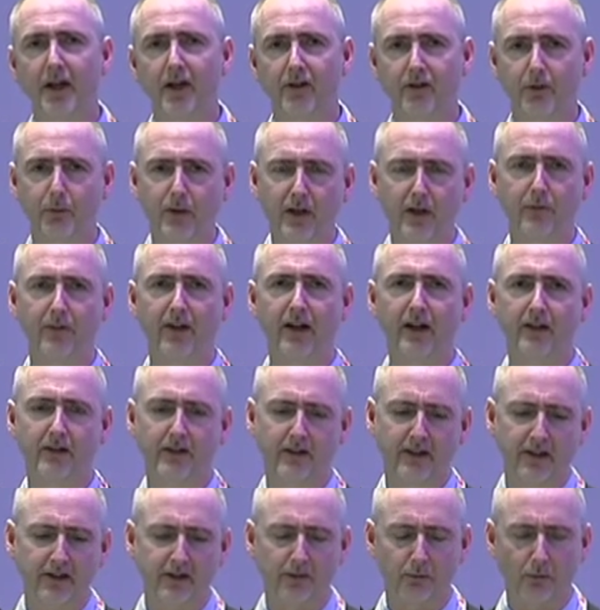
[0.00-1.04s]
So we
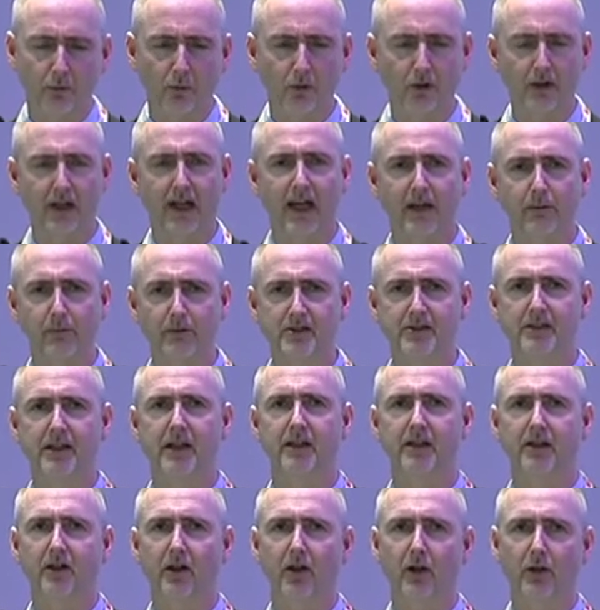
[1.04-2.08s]
converted it into one language
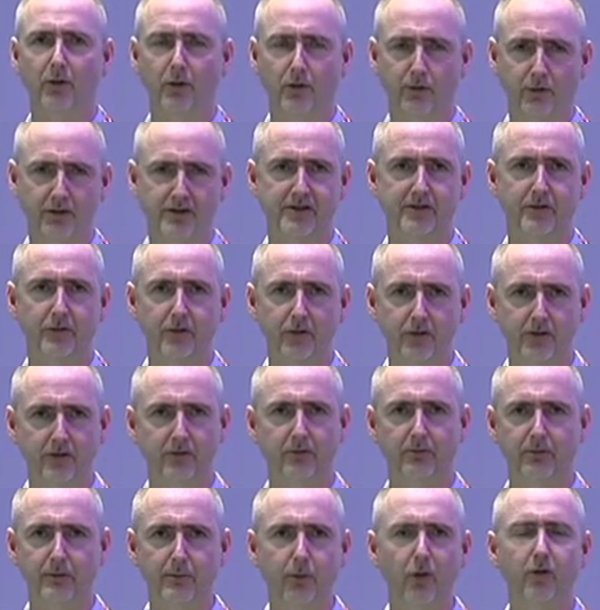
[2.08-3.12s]
that they all understood.
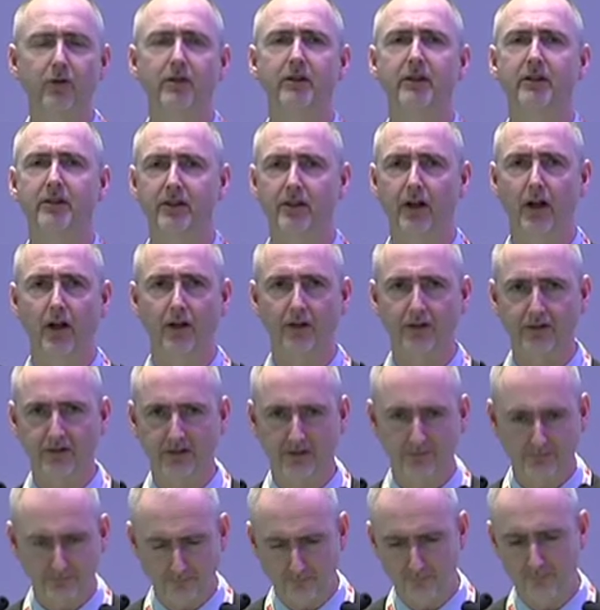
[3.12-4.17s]
We put it into
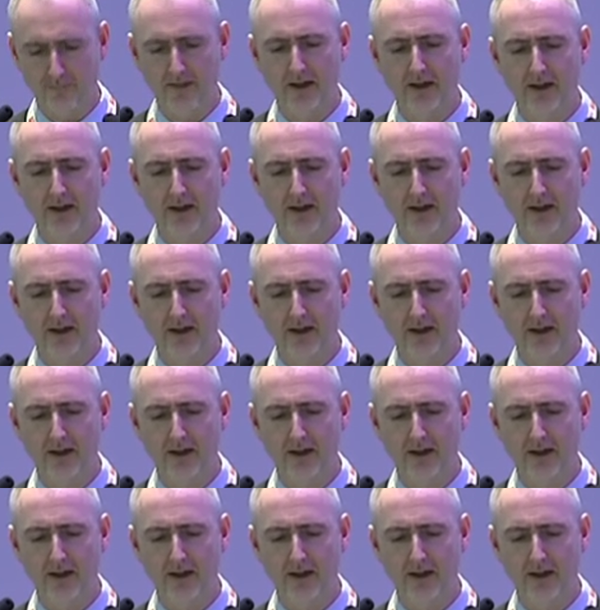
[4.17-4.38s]
dollars.